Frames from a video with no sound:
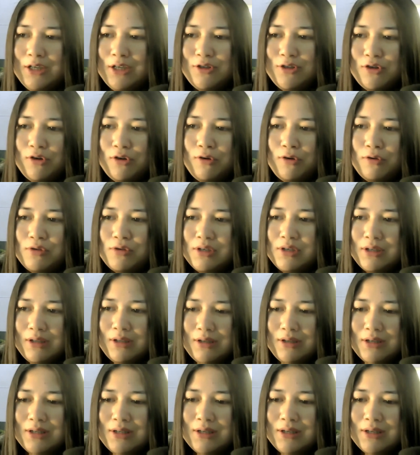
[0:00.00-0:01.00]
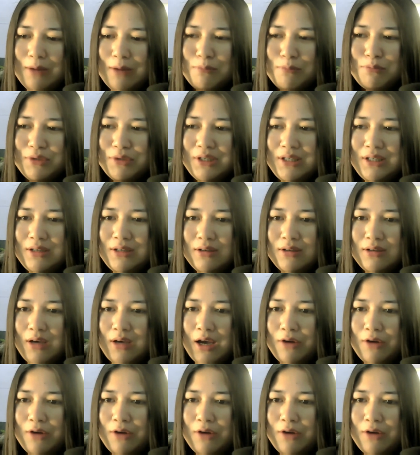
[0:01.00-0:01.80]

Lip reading: chose this company,